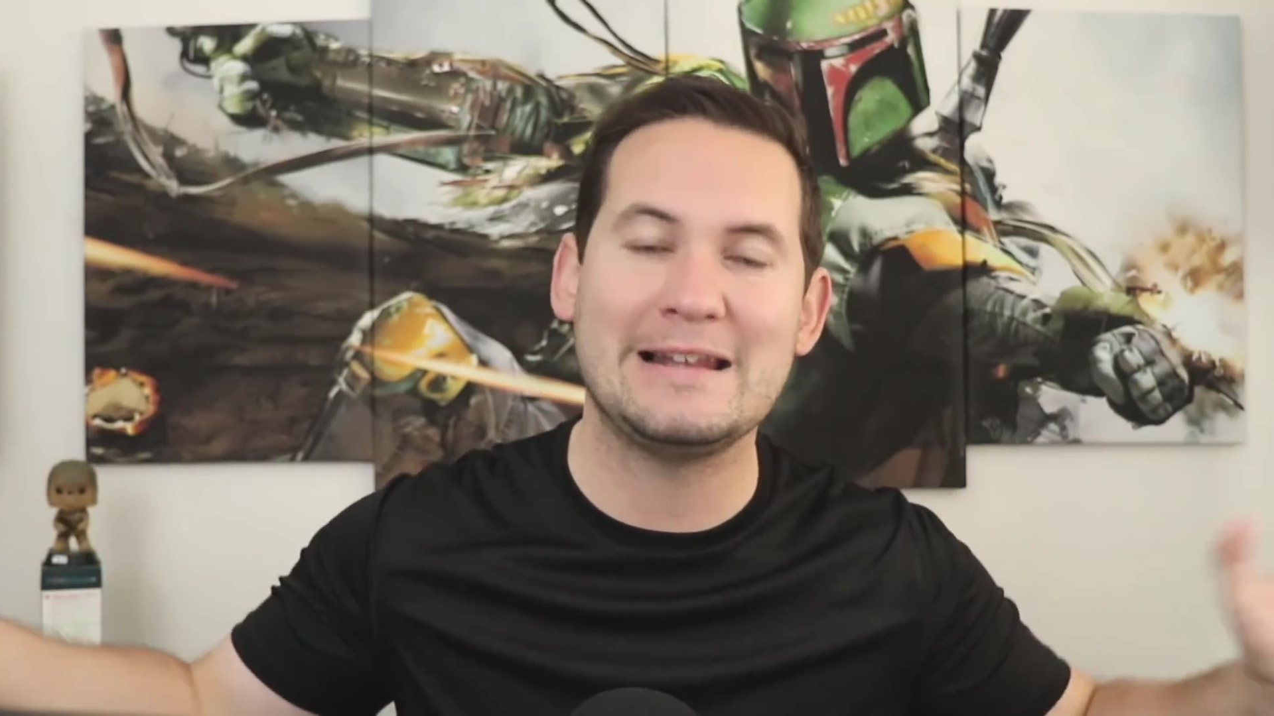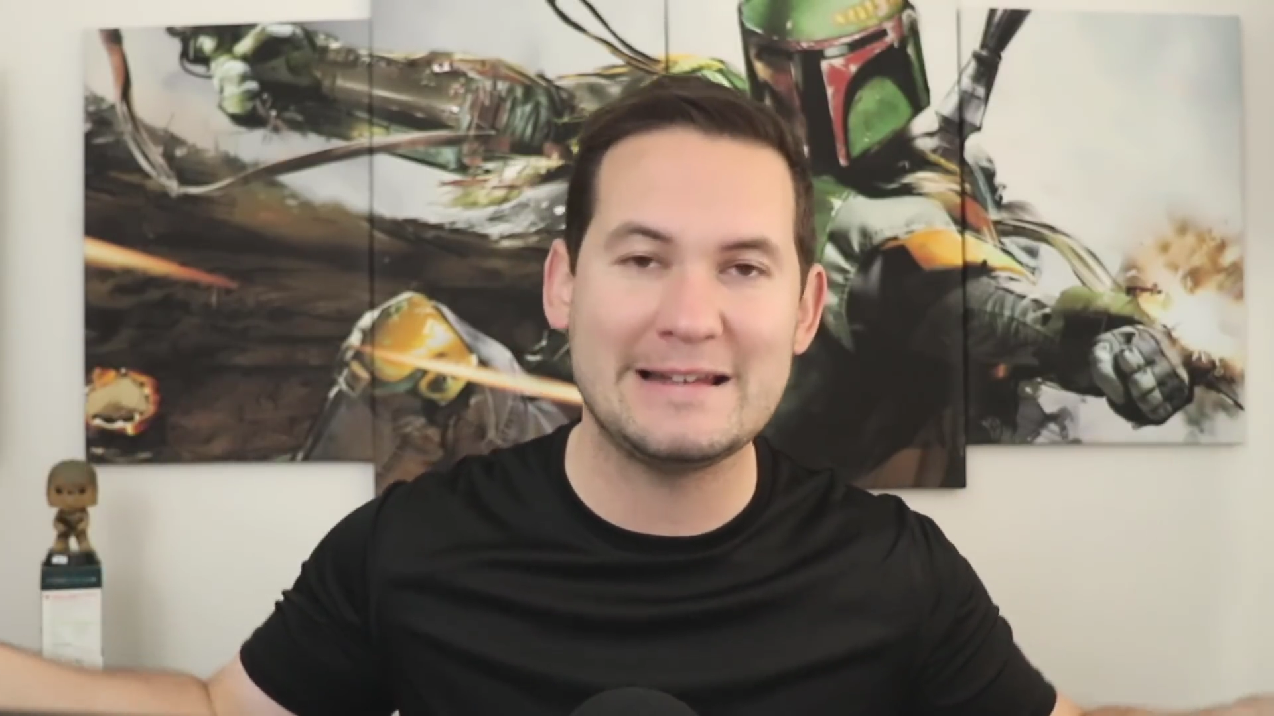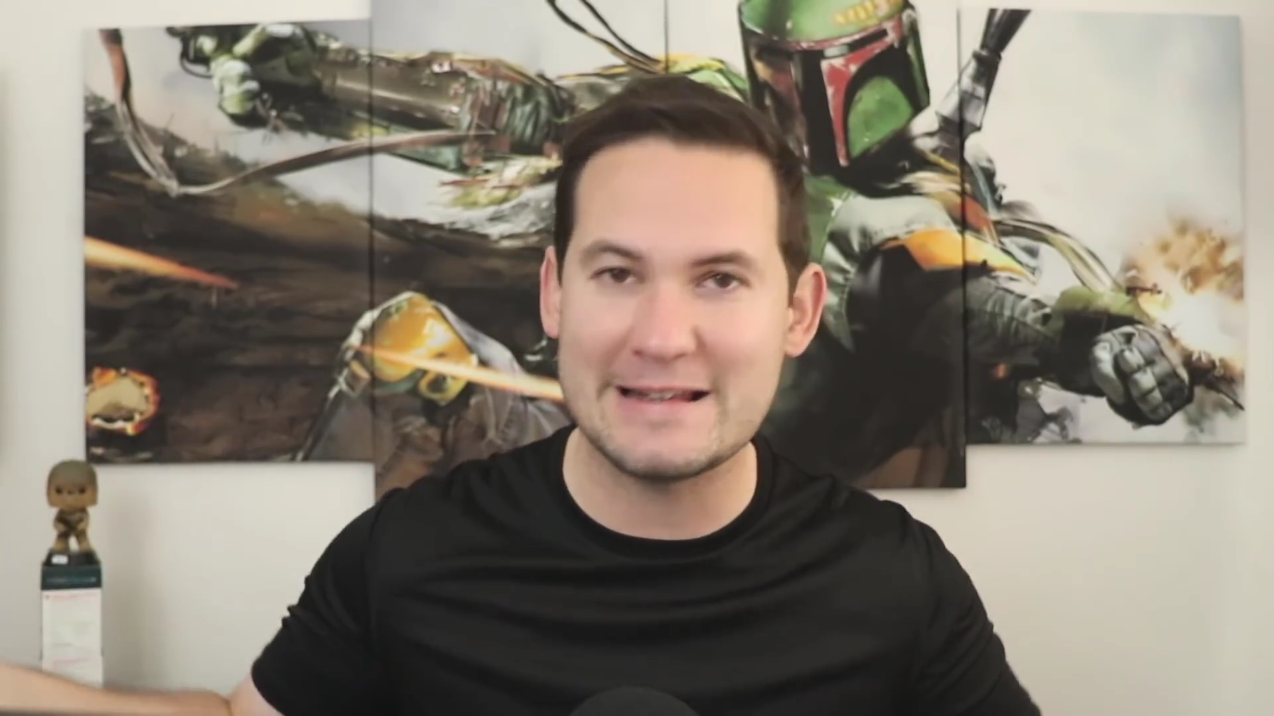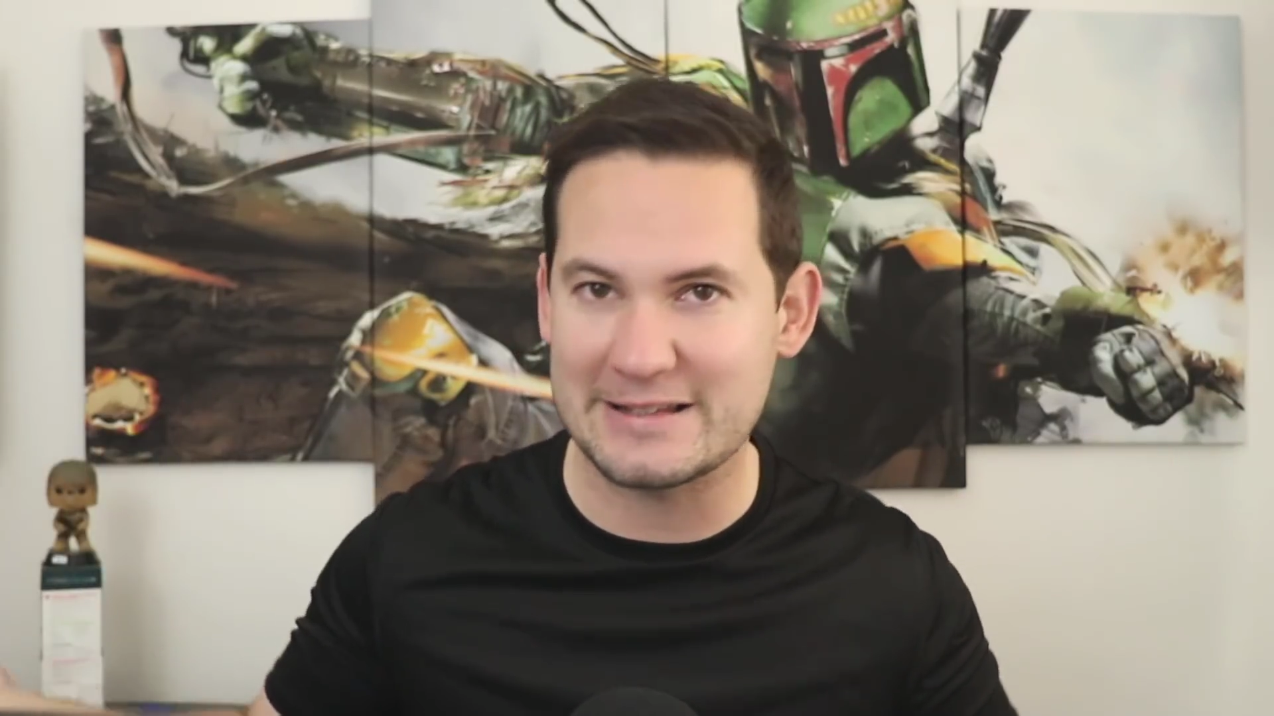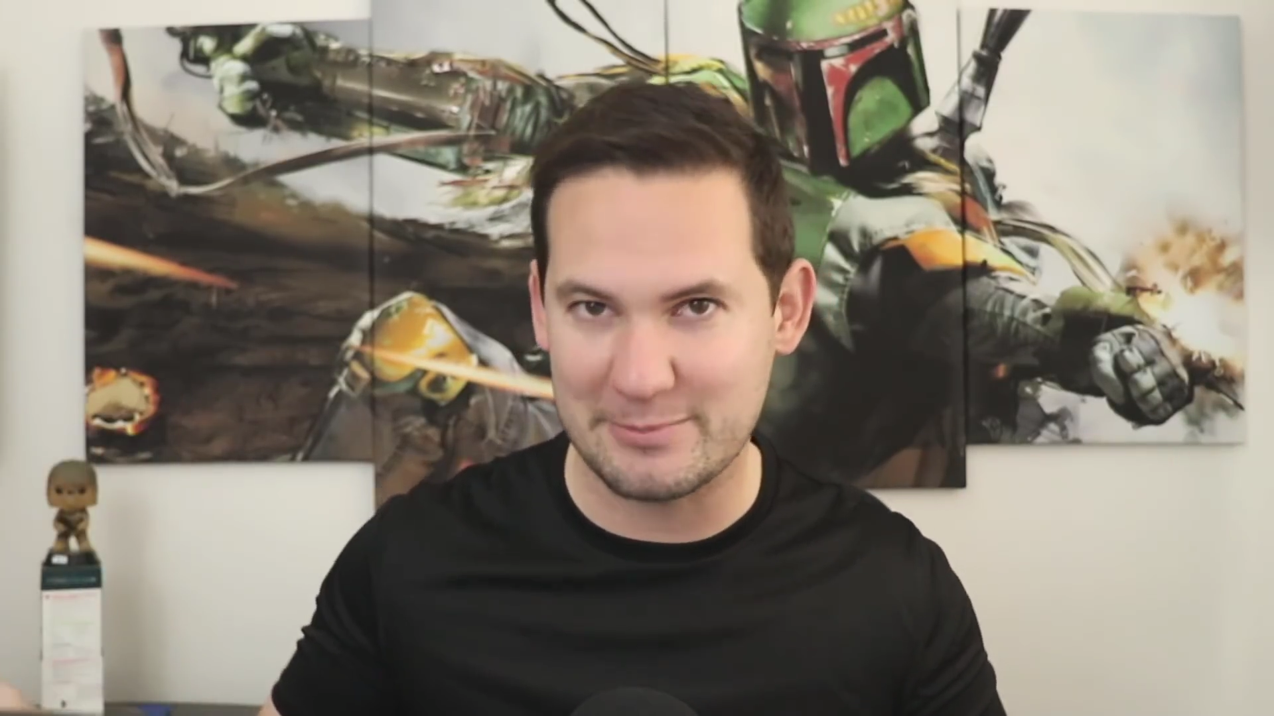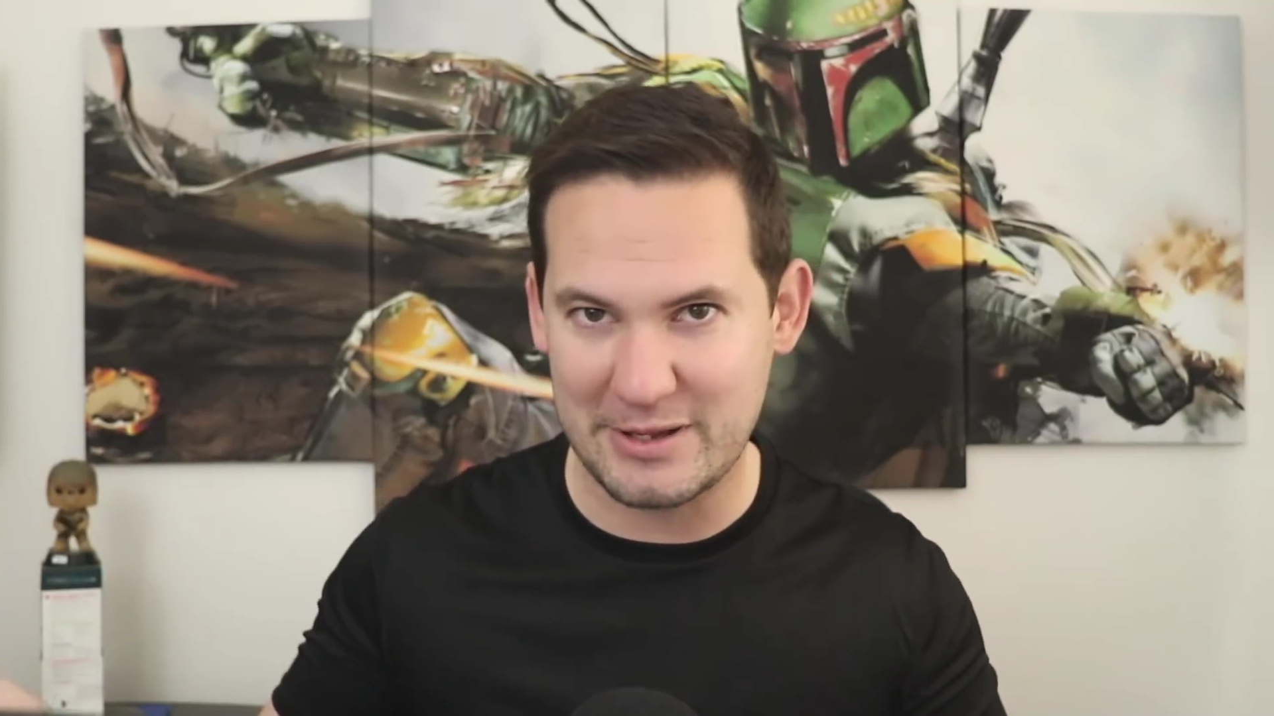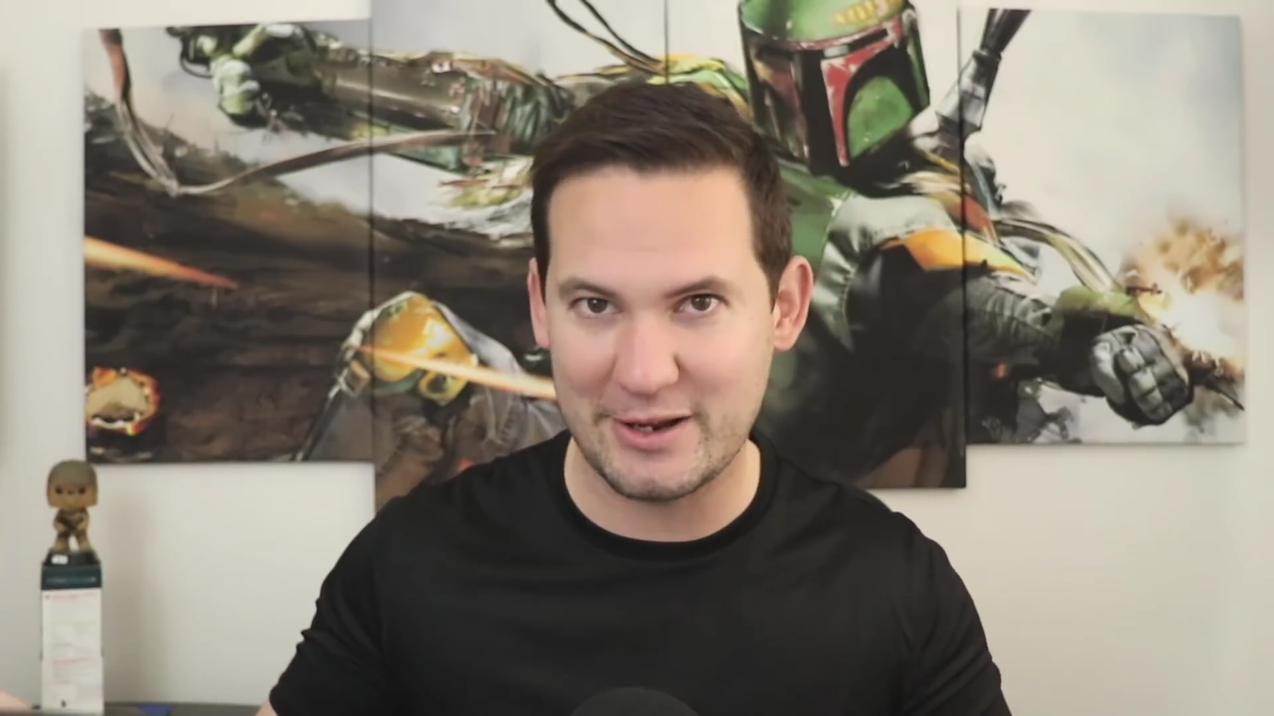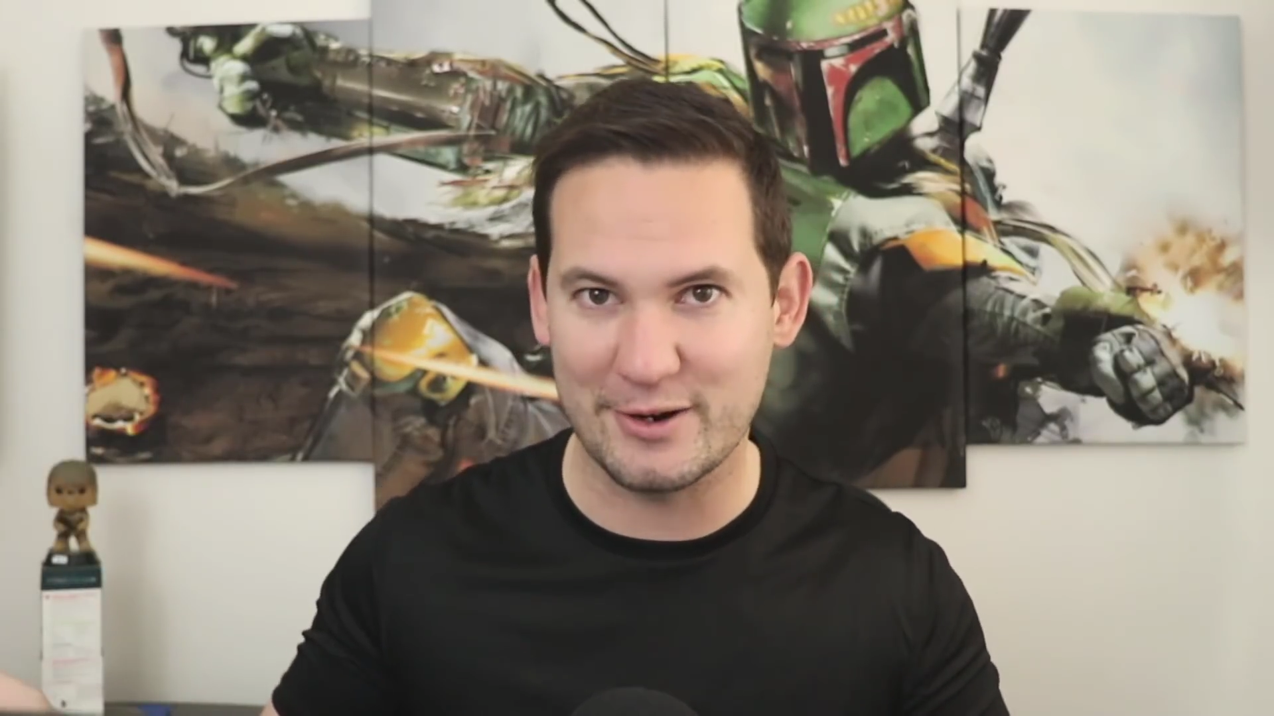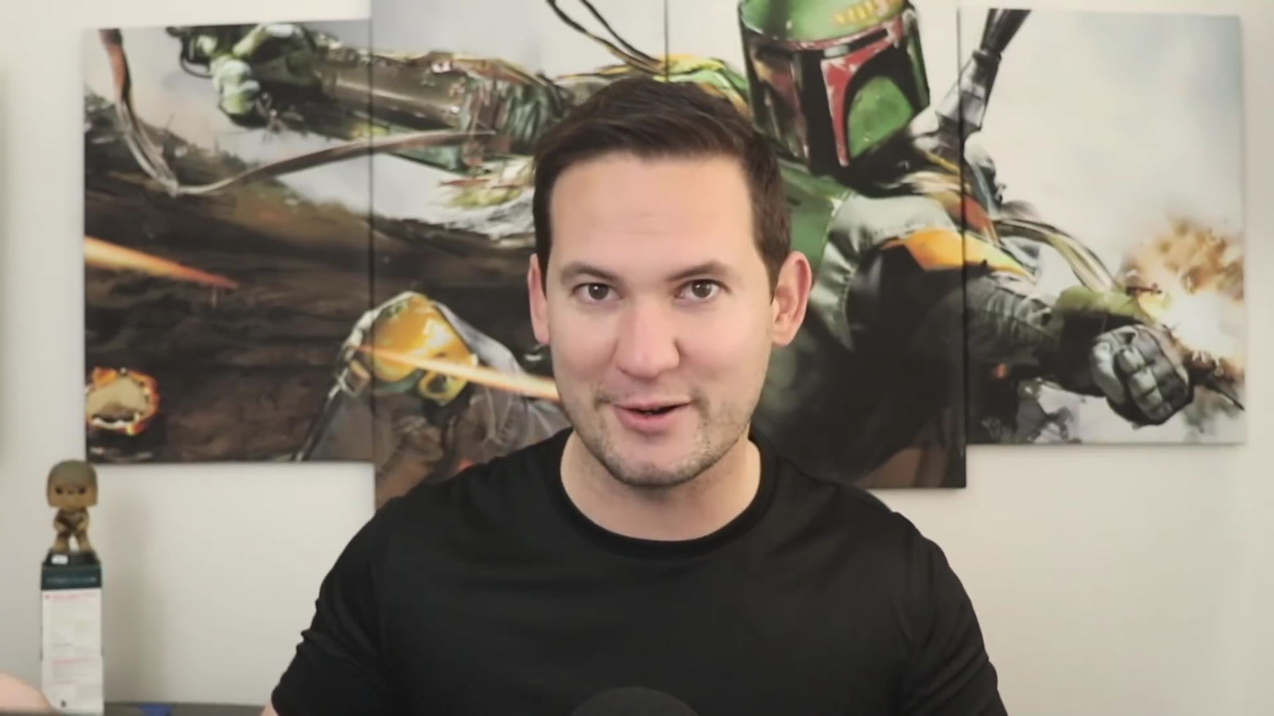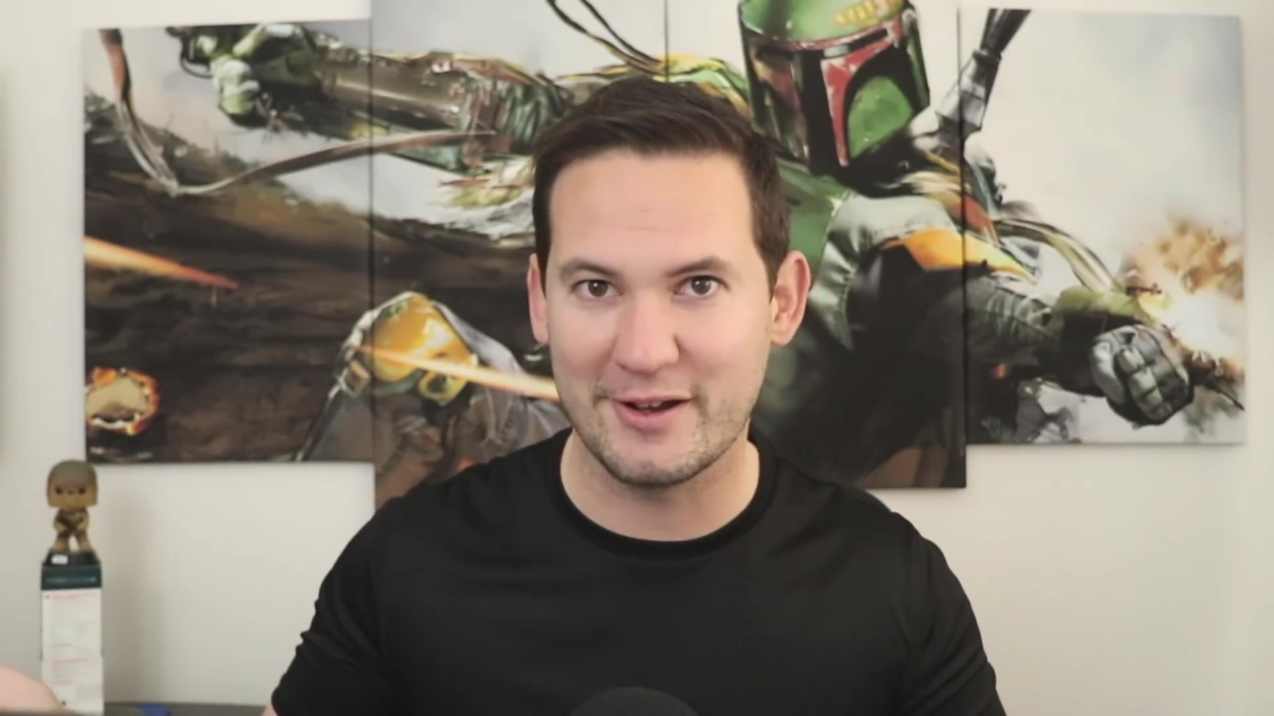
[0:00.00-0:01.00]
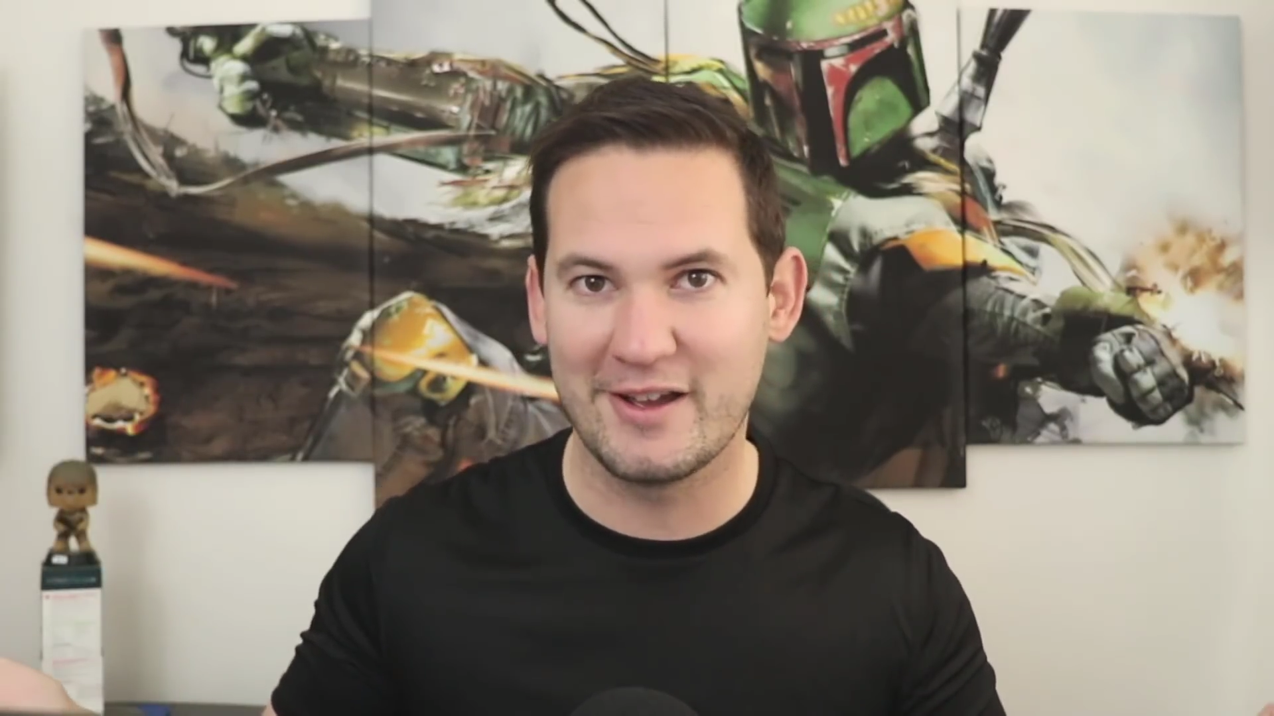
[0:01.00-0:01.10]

disappeared